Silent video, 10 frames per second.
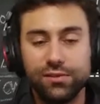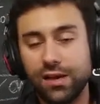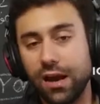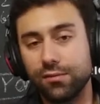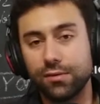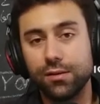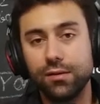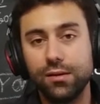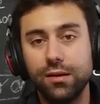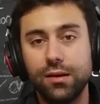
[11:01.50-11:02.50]
is a calorie.
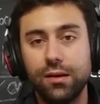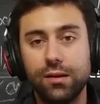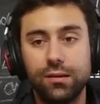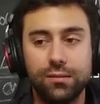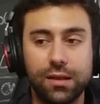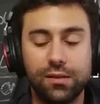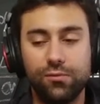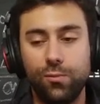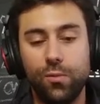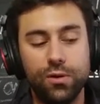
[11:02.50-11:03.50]

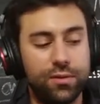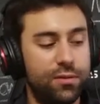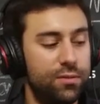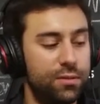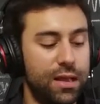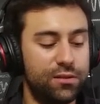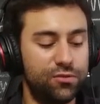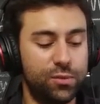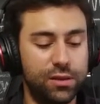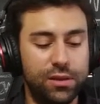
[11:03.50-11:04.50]

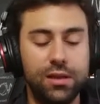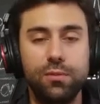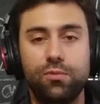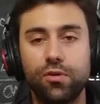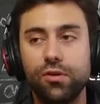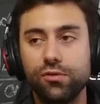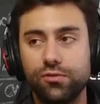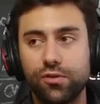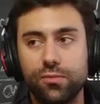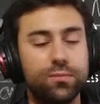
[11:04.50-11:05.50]
That's what the bros
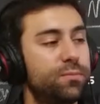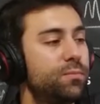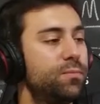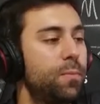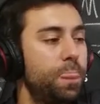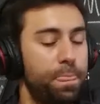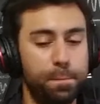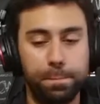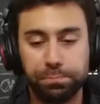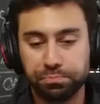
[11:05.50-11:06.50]
from
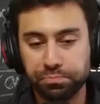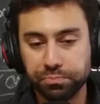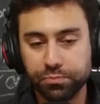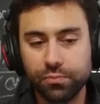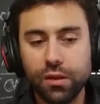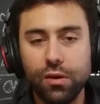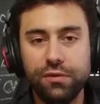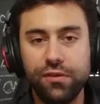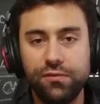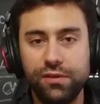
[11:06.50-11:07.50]

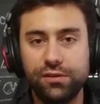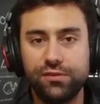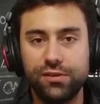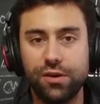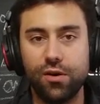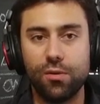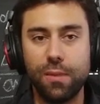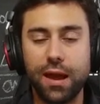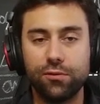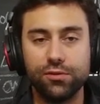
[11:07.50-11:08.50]
If It Fits Your
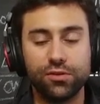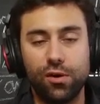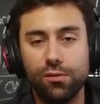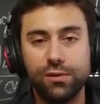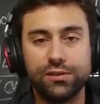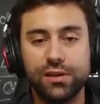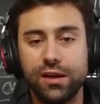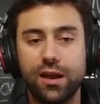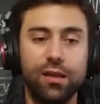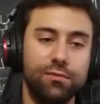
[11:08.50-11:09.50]
Macros always say. A
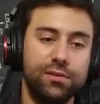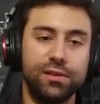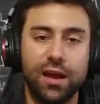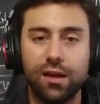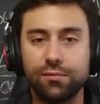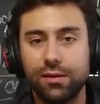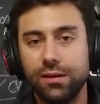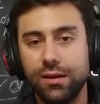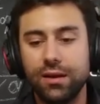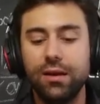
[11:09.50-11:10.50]
calorie is a calorie.
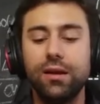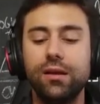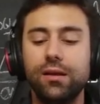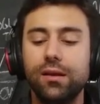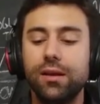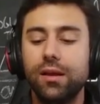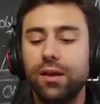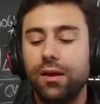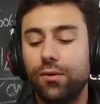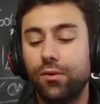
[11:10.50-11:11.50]

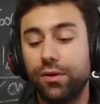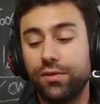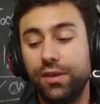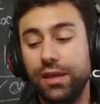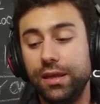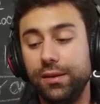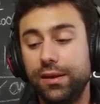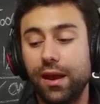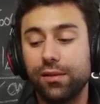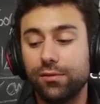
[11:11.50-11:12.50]
Or the
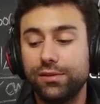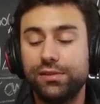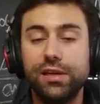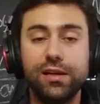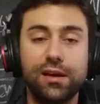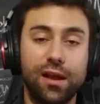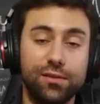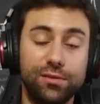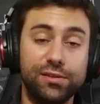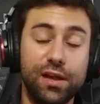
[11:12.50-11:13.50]
calories in,
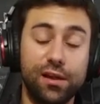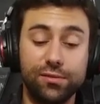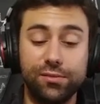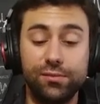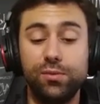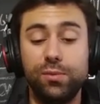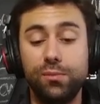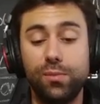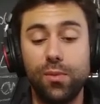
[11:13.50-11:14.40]
calories out, to be